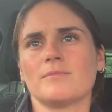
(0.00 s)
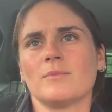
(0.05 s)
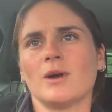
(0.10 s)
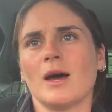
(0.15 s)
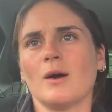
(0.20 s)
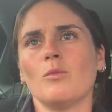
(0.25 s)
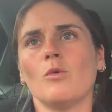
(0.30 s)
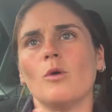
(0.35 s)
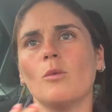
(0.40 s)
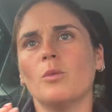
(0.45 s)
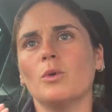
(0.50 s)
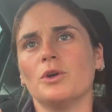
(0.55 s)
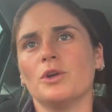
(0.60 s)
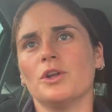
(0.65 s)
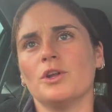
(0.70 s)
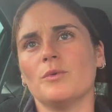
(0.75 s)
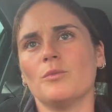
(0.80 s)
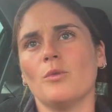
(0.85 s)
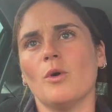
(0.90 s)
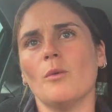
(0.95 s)
like what
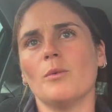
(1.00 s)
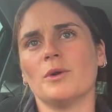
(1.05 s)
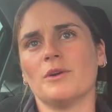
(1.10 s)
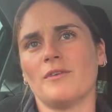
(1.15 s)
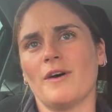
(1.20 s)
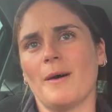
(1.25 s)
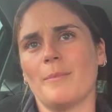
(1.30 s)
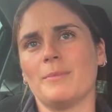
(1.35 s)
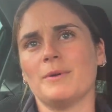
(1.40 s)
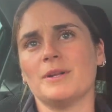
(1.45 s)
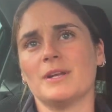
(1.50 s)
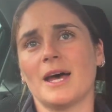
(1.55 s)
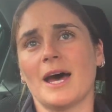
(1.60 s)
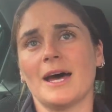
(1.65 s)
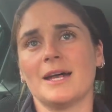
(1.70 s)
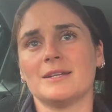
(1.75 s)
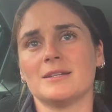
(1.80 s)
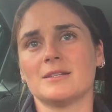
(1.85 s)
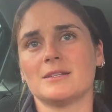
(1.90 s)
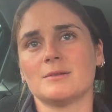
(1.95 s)
would have happened
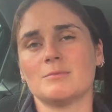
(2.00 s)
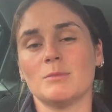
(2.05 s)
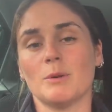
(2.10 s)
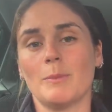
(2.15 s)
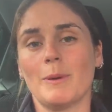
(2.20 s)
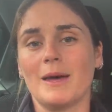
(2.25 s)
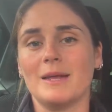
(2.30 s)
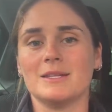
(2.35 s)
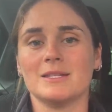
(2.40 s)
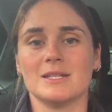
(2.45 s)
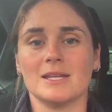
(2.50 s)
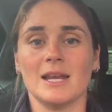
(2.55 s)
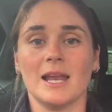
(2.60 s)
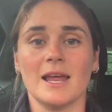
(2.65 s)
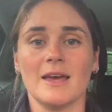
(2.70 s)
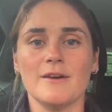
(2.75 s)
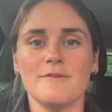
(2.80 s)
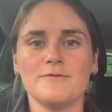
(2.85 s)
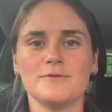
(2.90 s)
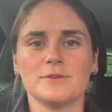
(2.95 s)
had Mapenzie
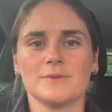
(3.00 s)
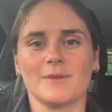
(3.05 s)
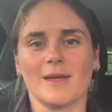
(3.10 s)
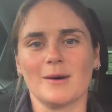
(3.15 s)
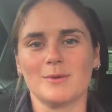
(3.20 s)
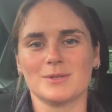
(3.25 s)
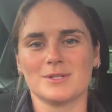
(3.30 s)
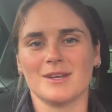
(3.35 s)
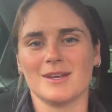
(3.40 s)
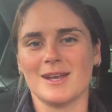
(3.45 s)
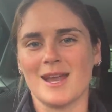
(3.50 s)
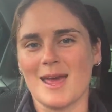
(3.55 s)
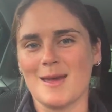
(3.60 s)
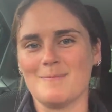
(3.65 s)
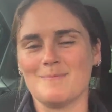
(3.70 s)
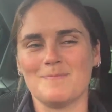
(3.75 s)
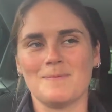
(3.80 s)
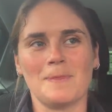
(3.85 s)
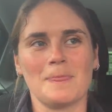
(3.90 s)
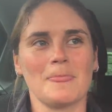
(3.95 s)
lived. That was her
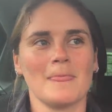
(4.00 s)
name.